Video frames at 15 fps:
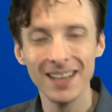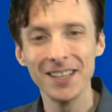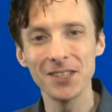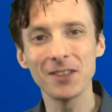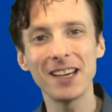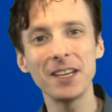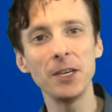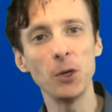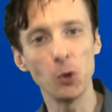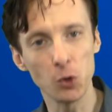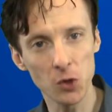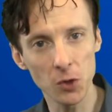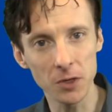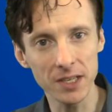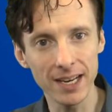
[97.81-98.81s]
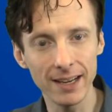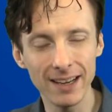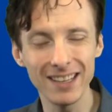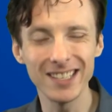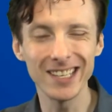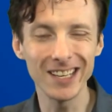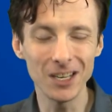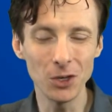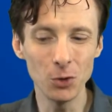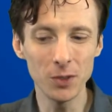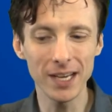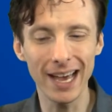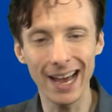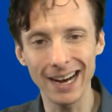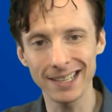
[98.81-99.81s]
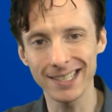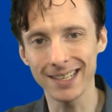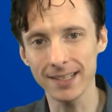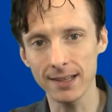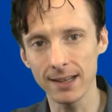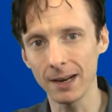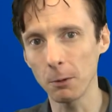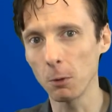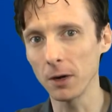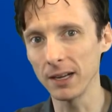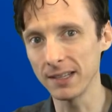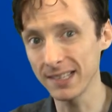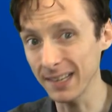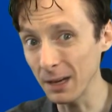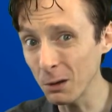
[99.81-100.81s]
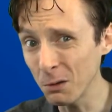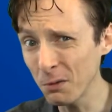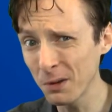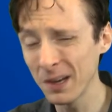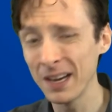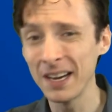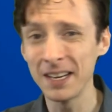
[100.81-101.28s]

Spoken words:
so that users can continue to access the network itself.